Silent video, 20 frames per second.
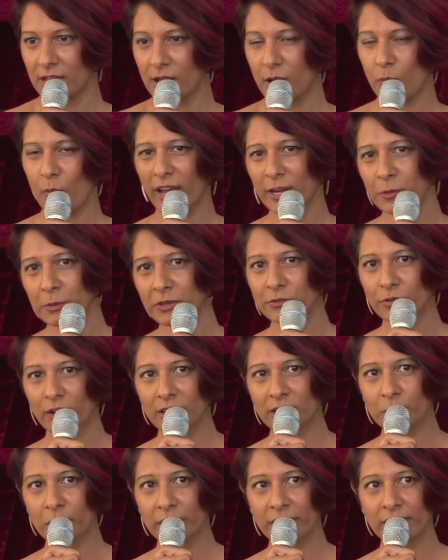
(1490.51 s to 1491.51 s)
Why do we
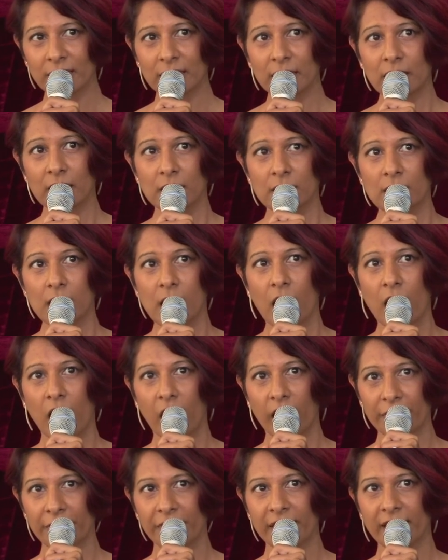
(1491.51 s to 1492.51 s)
struggle with it?
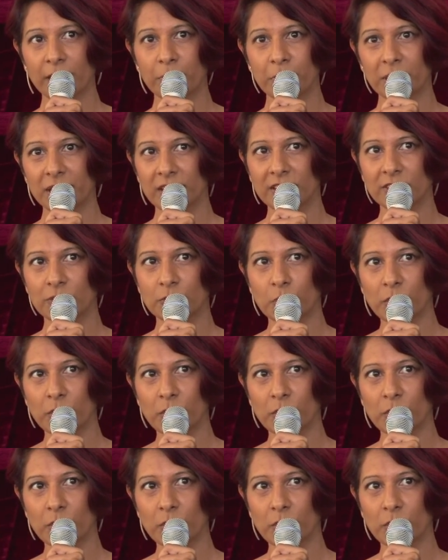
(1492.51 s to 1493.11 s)
I think because